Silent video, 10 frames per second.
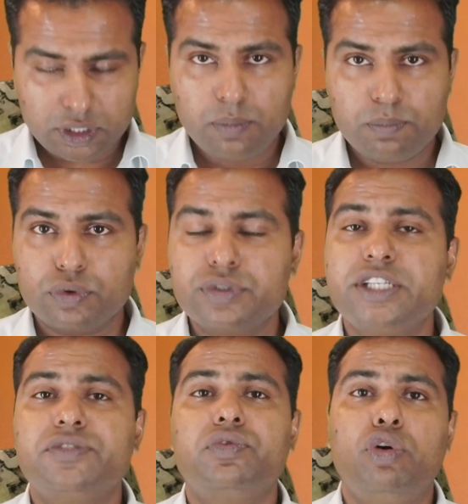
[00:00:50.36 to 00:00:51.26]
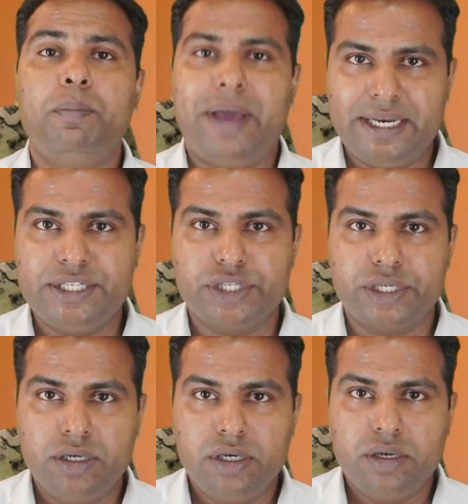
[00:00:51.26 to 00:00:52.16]
process flow manager.
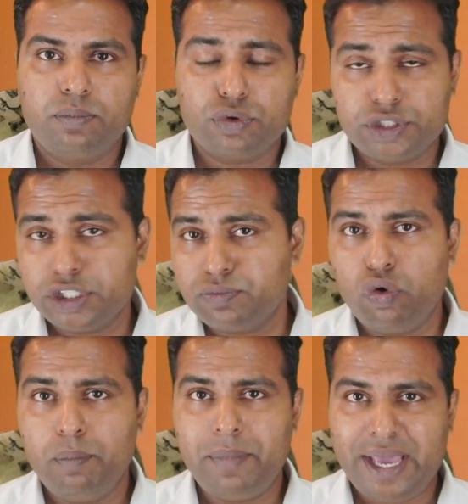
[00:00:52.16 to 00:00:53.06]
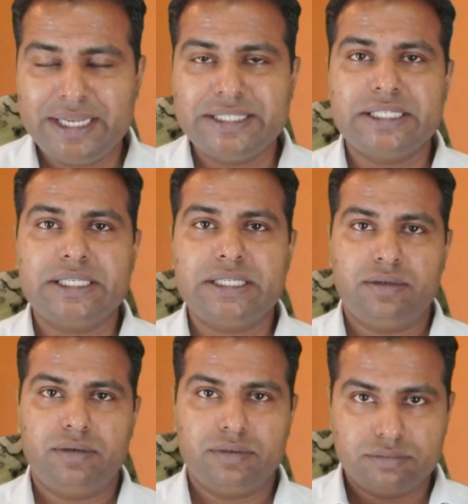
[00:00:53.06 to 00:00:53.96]
Process flow manager
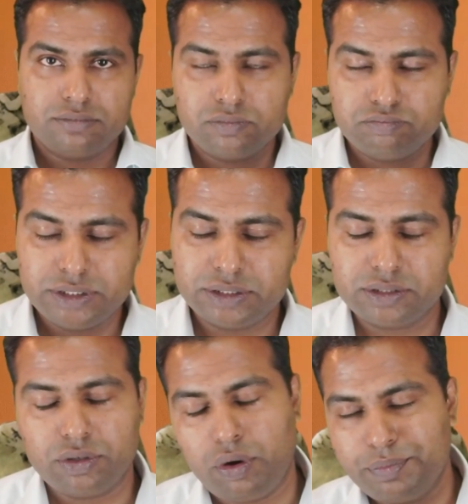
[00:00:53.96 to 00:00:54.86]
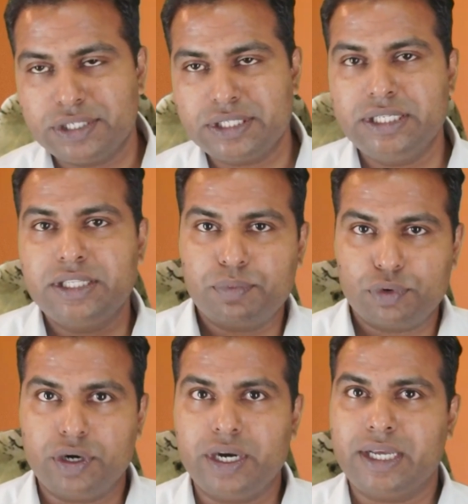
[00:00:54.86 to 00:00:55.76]
means obviously the
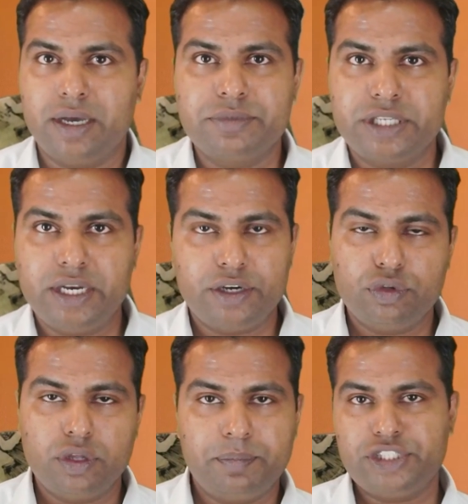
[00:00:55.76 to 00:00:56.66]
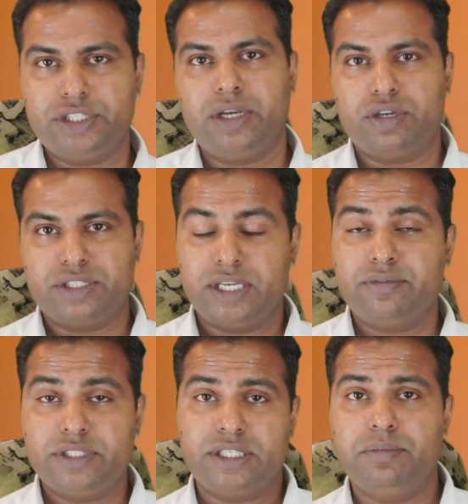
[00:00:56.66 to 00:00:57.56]
product comes into the picture or
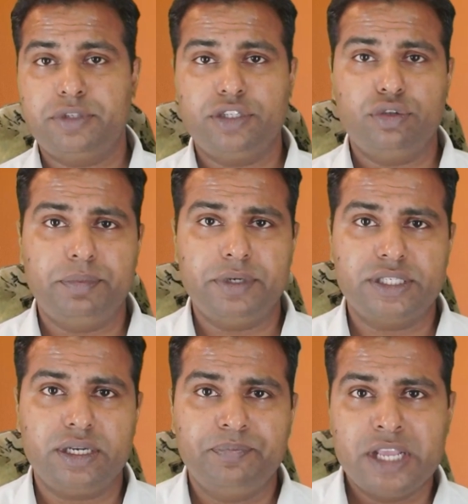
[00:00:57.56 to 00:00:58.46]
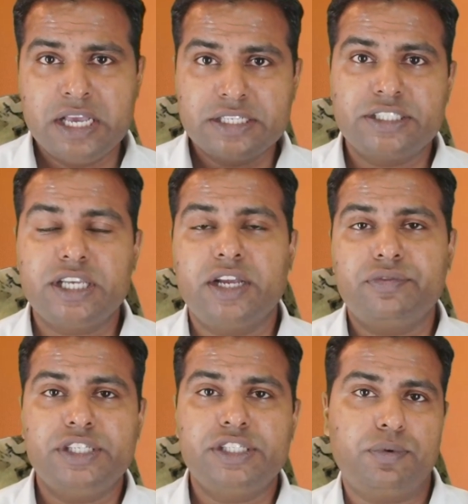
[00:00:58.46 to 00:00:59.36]
service comes into the picture.
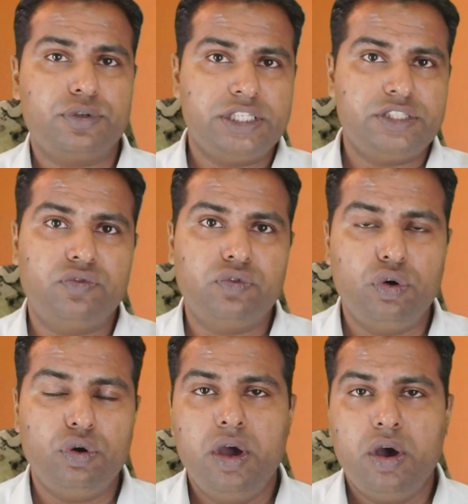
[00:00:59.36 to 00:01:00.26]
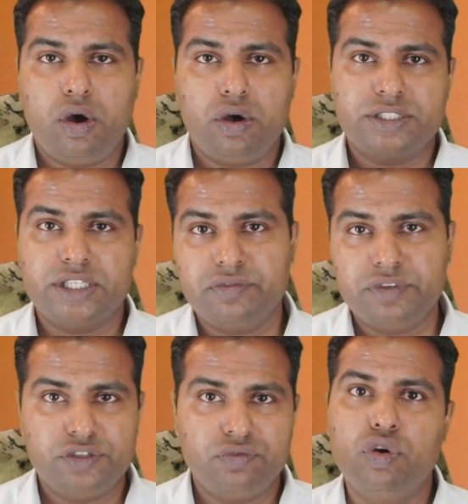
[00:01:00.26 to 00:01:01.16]
Service process flow or
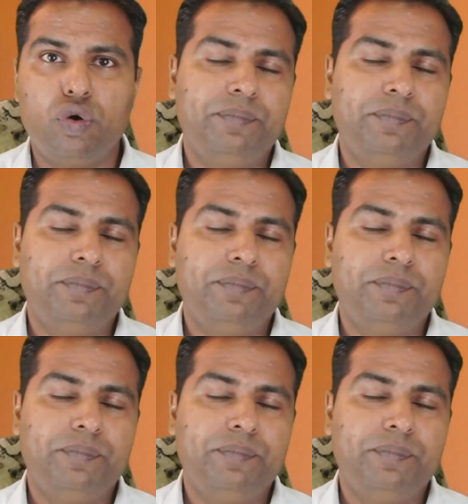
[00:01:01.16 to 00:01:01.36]
service flow,